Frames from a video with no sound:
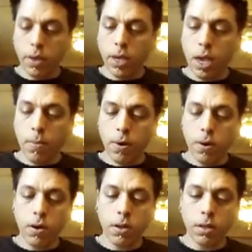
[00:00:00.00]
Gamer.
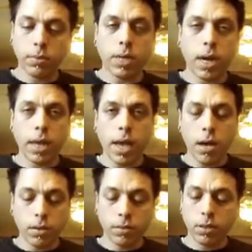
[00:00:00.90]
I'm signing
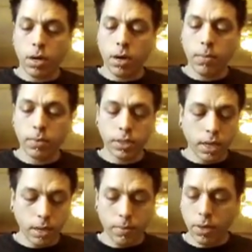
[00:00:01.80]
out. Sorry I'm
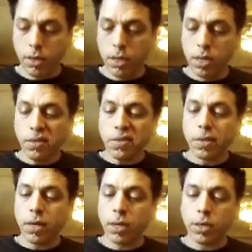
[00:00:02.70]
sick, but
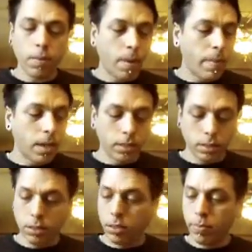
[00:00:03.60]
I tried my
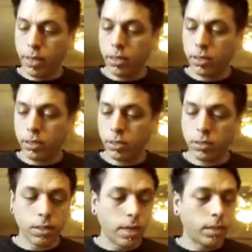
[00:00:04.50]
best to make this as
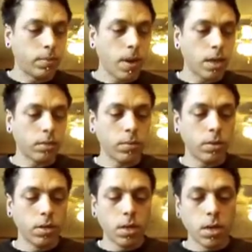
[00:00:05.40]
nice as
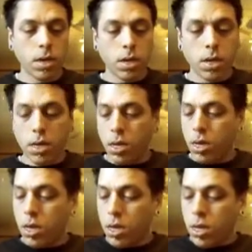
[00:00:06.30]
possible.
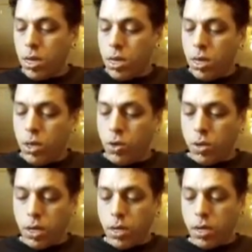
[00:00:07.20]
You
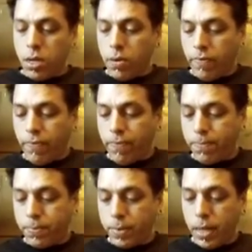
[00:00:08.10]
can
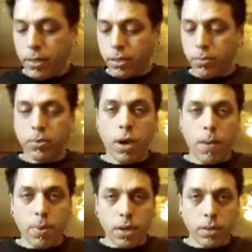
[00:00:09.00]
hit the
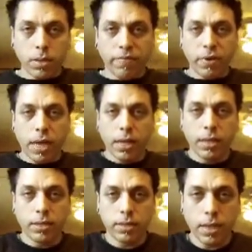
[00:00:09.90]
subscribe button if you like
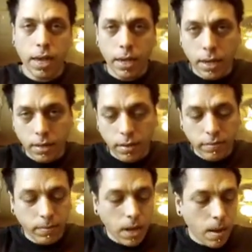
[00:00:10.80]
this, like it, leave
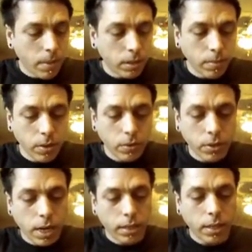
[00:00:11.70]
some comments, let me know what you
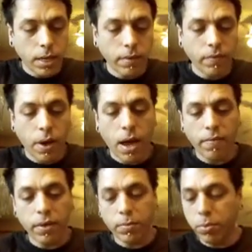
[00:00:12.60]
guys think. If you have
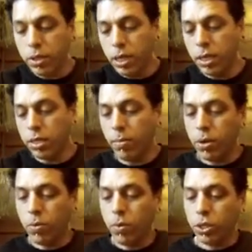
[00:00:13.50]
this, please let me
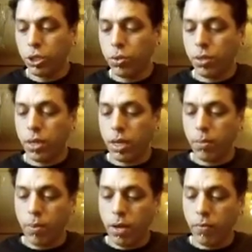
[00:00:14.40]
know what you
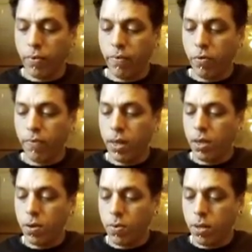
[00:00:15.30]
think. Make a review
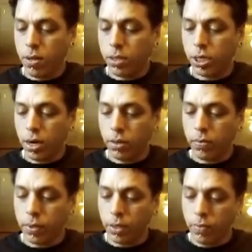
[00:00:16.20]
video and share it
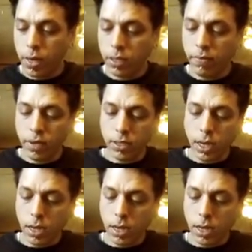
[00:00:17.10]
with the rest of us.